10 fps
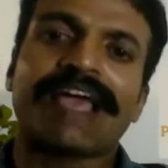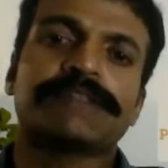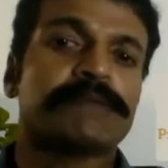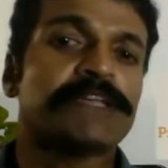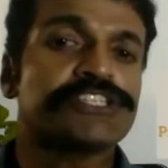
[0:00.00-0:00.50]

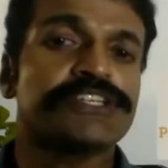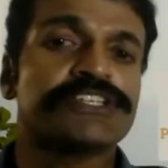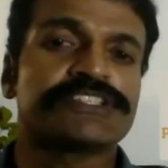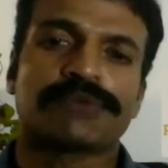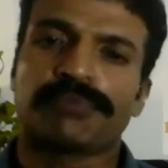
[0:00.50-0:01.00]
and the patient
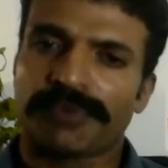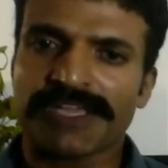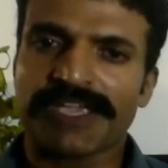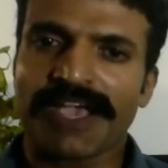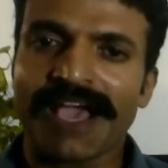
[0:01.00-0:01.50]
is at
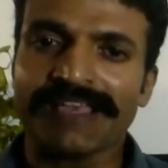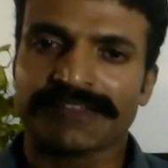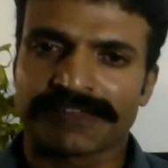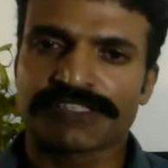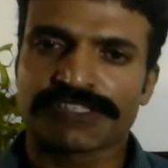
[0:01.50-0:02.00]
very
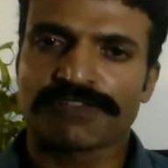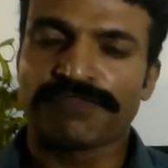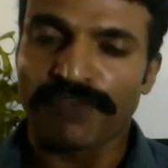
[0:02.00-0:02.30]
high risk